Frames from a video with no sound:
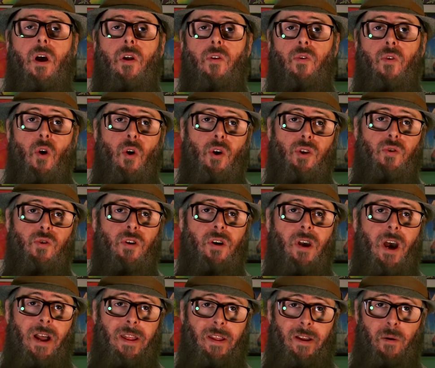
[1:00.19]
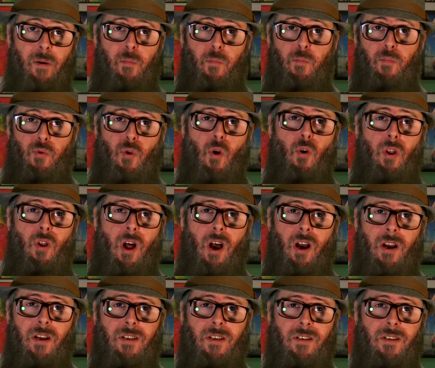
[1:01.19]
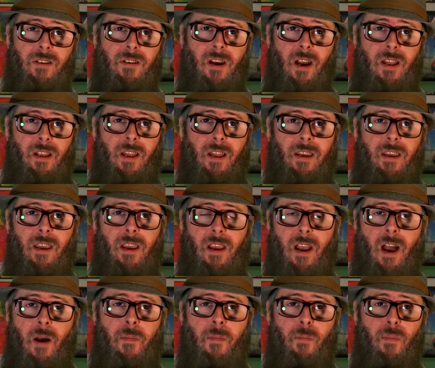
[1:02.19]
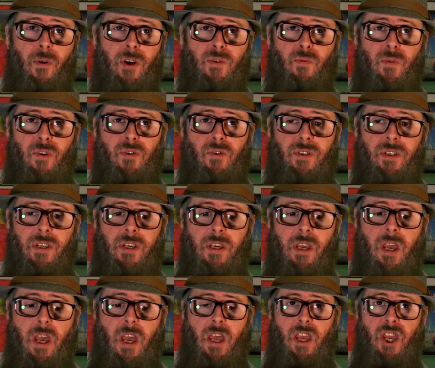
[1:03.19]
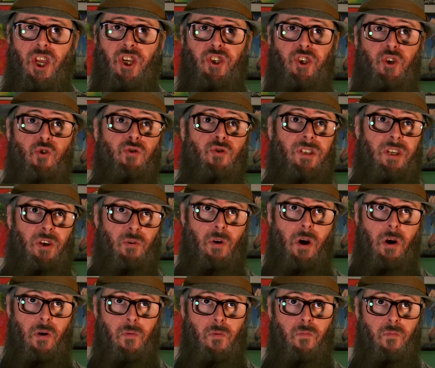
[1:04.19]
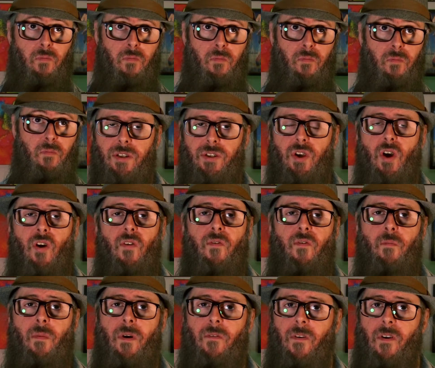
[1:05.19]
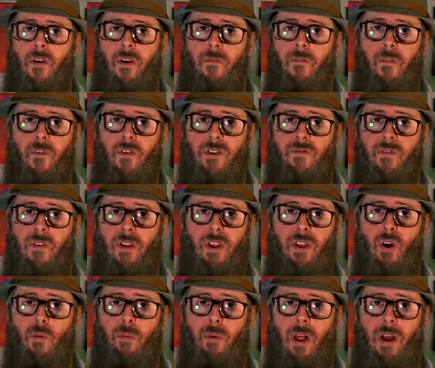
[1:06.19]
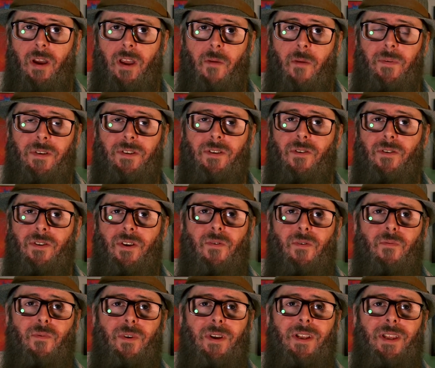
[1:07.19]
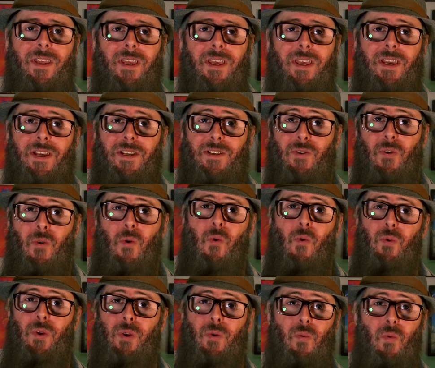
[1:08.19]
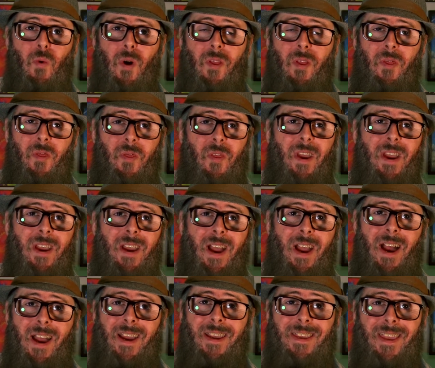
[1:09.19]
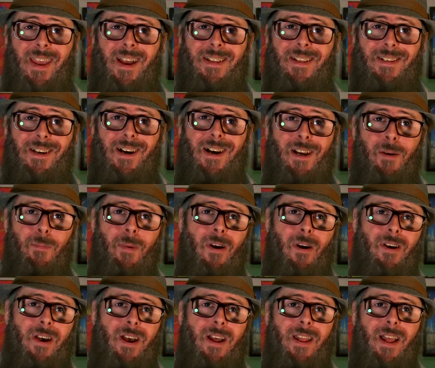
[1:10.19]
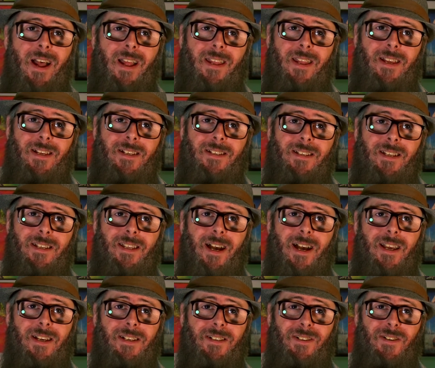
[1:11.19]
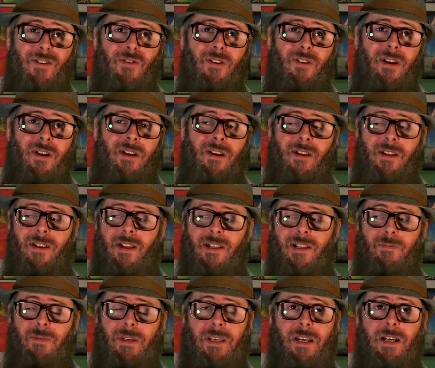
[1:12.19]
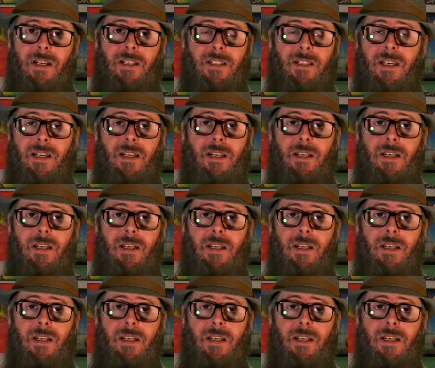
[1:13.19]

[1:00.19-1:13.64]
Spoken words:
Those were kind of prologues, kind of like in comic books when you see issue 0. So for my very first video blog episode, there really is only one thing I can talk about, and that is the diet soda. And that's because